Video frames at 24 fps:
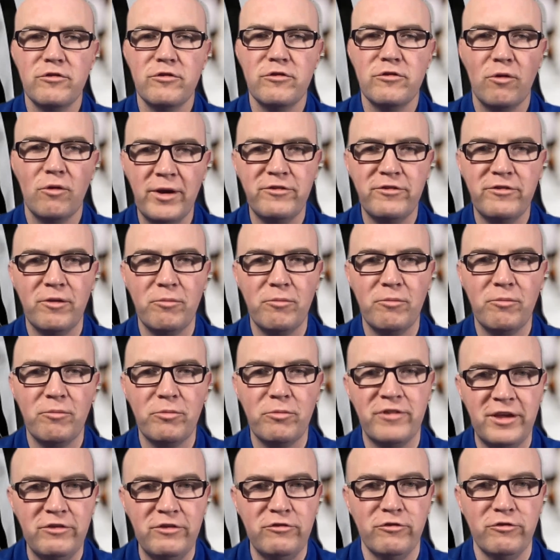So what is the
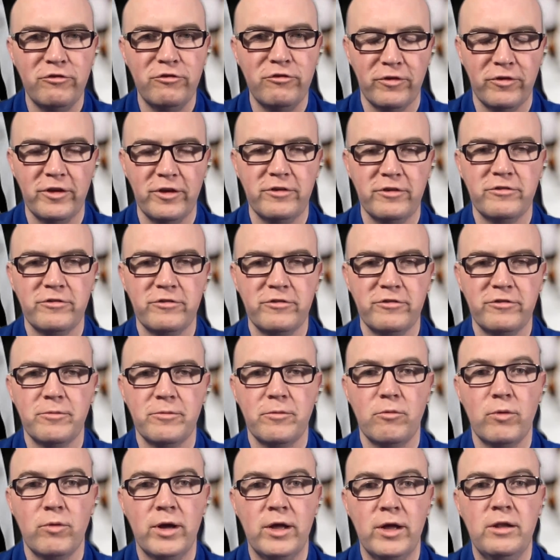procedure for
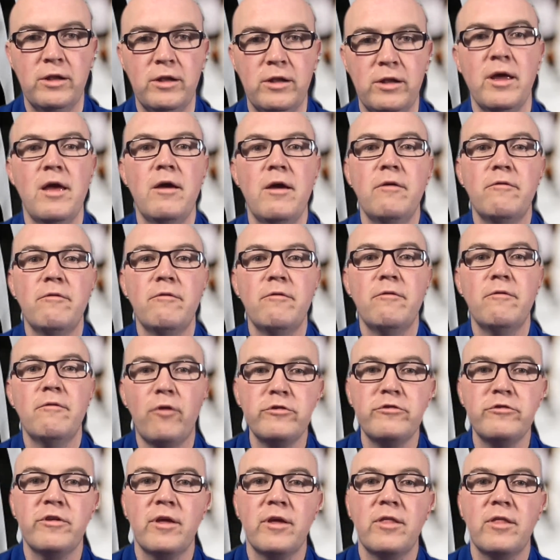this? Well,
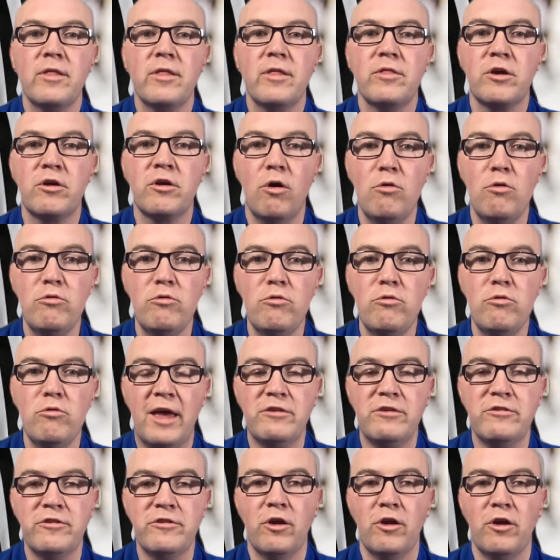first, the
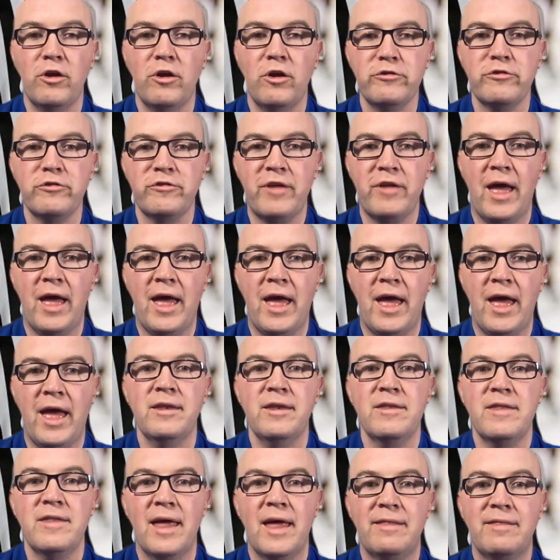coach has to
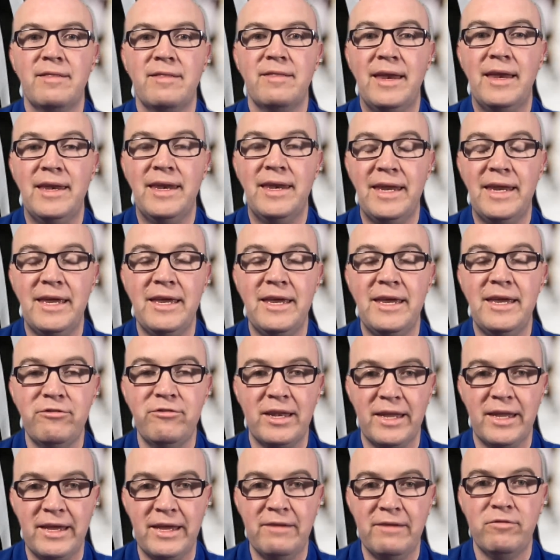understand that they
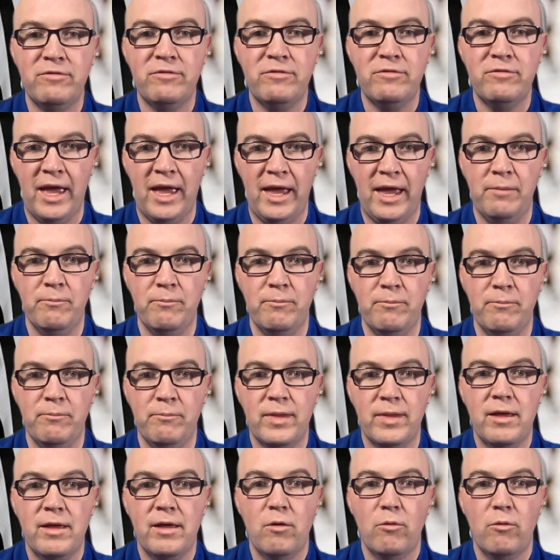need to leave the game.
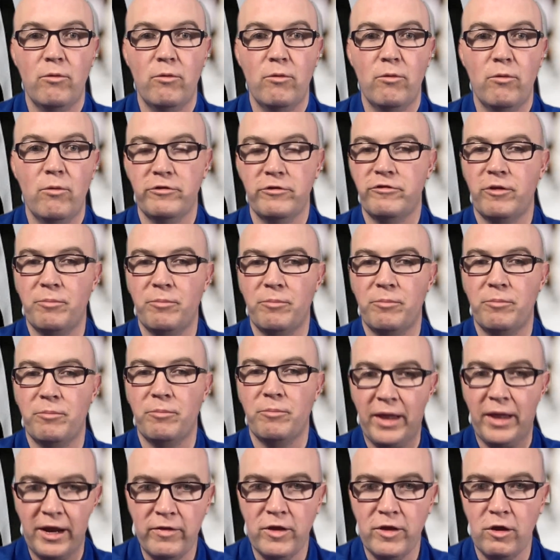Whether it's the
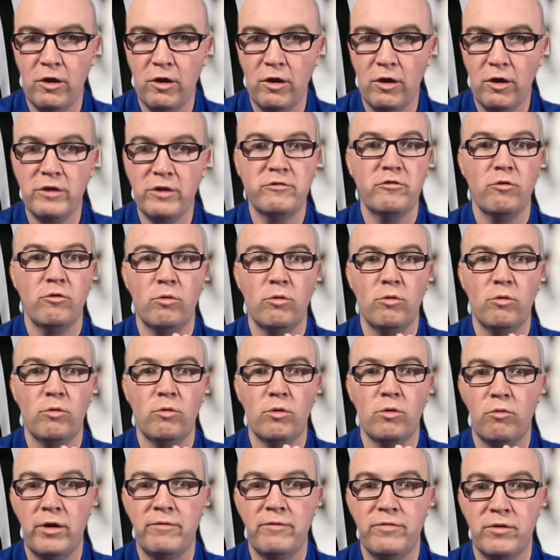player on the ice
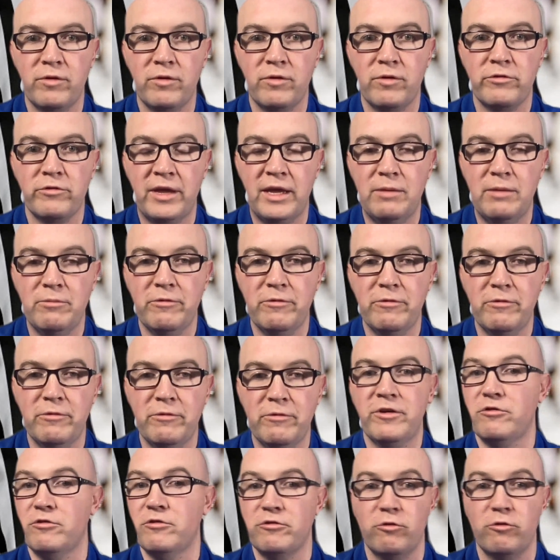or one of their team
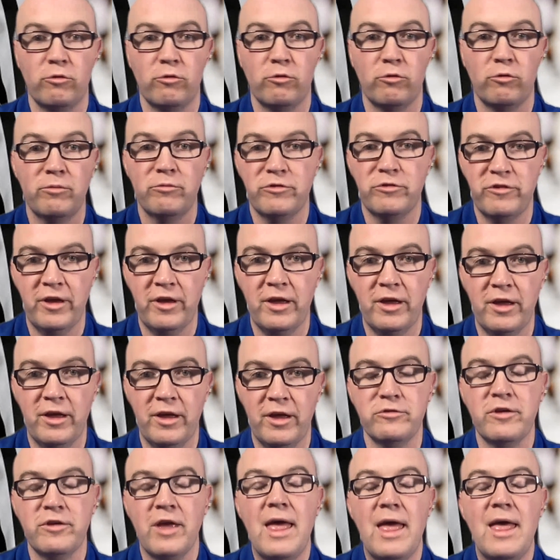officials or
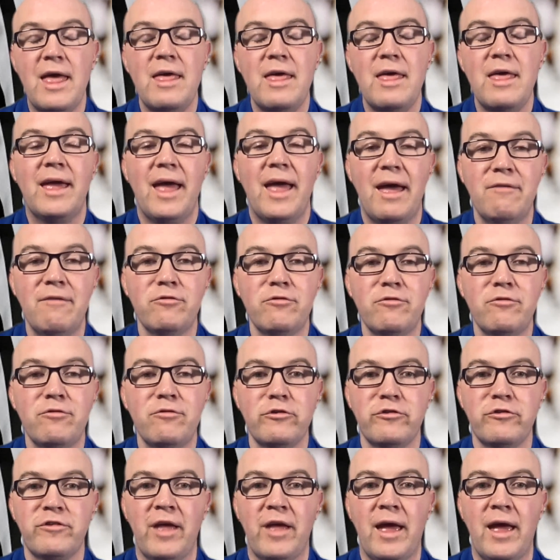themselves, they have
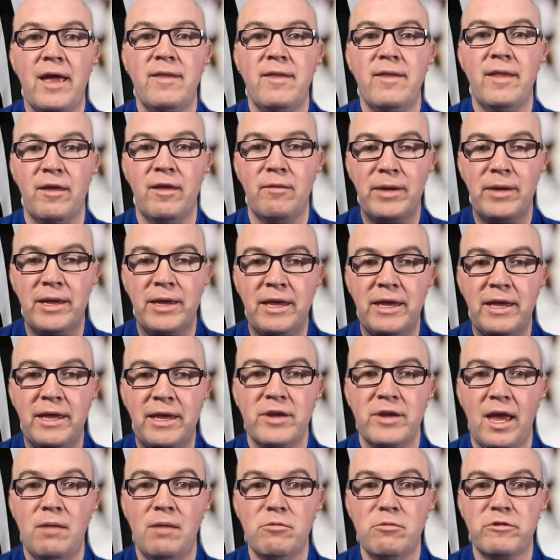to understand that they've been
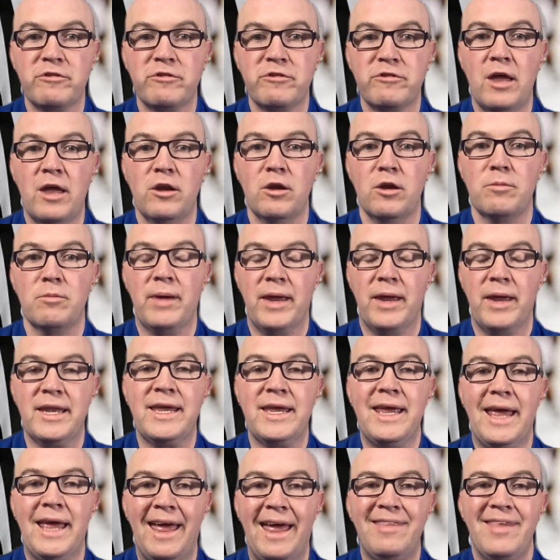given a game misconduct
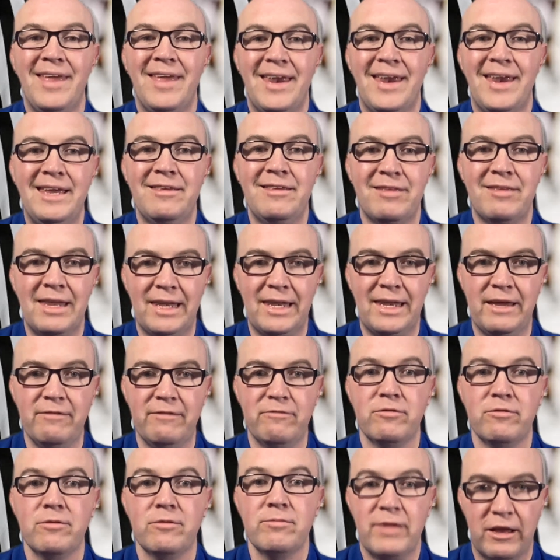penalty and they need to
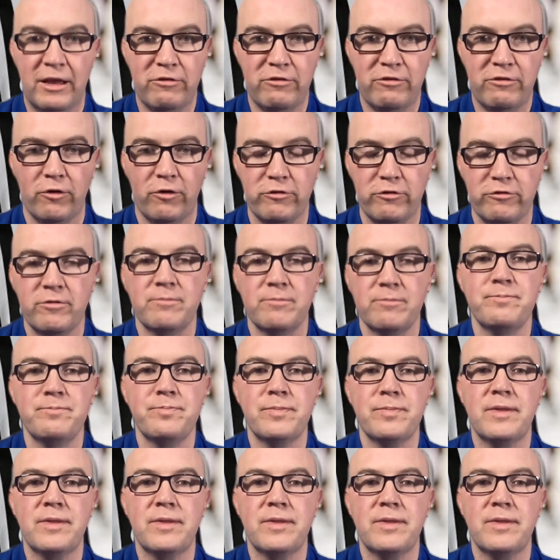leave. That's first.